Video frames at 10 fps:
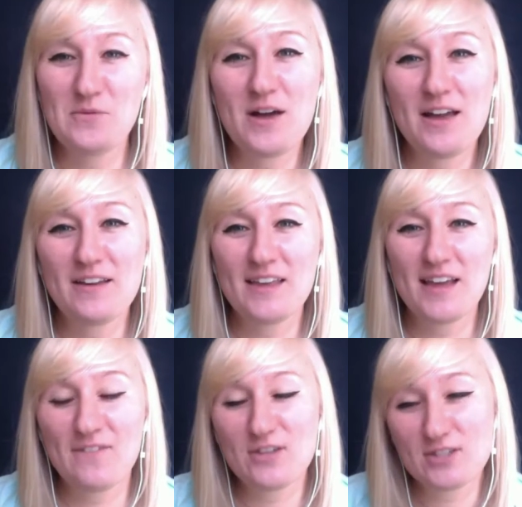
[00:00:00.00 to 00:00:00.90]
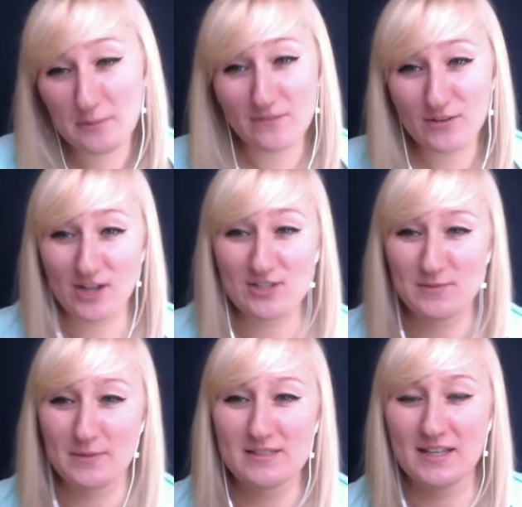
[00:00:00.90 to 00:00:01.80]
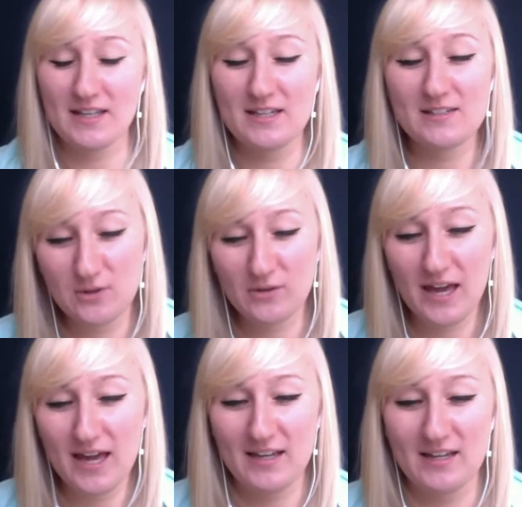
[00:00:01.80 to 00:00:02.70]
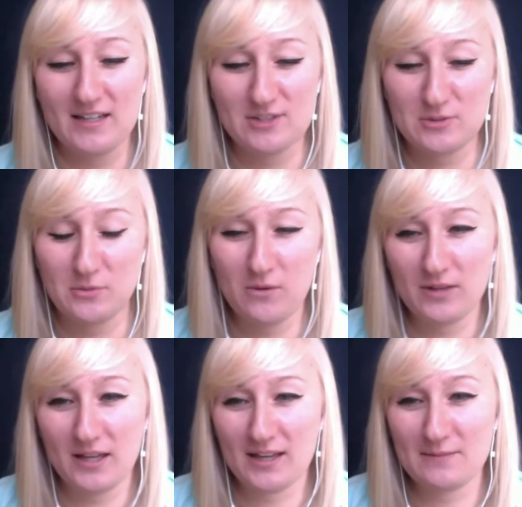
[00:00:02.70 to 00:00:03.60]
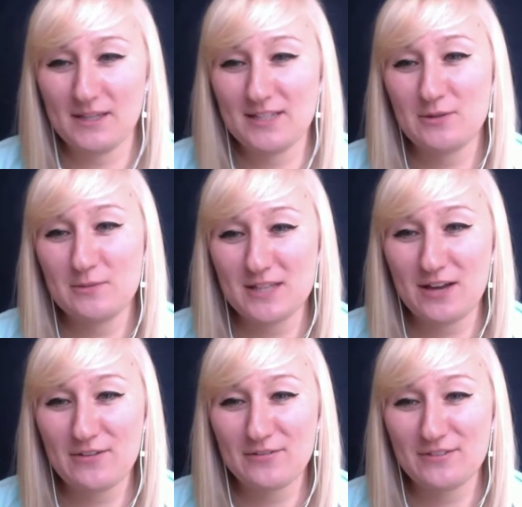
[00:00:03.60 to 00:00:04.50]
I feel so bad for Kanji because like he's so gay and he just won't like admit it to himself.